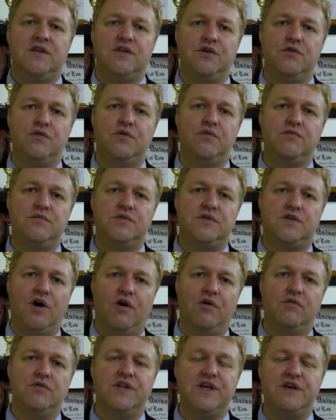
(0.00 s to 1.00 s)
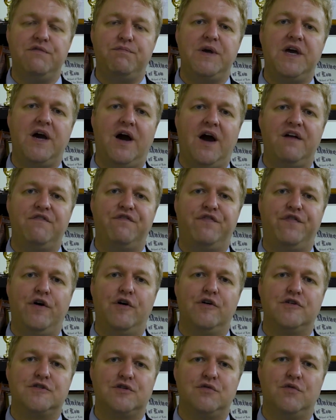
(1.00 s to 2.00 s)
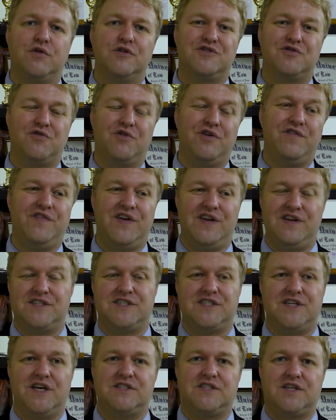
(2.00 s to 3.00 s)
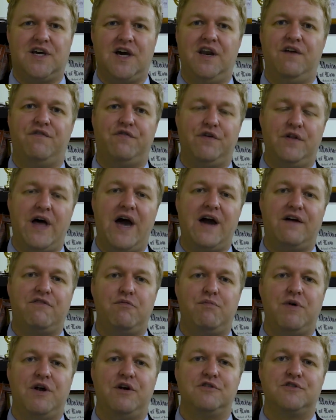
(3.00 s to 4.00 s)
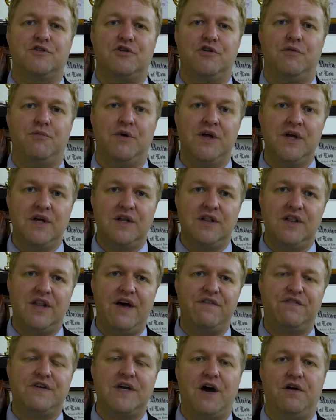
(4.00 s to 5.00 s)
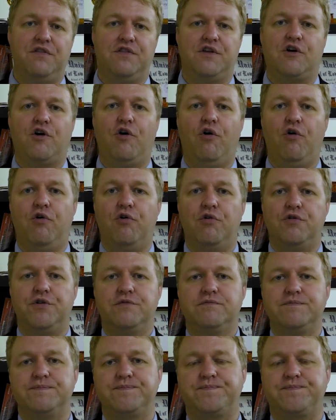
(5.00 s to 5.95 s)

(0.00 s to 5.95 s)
you don't leave behind folks who are sort of, in a sense, kind of, for lack of a better term, left out in the cold.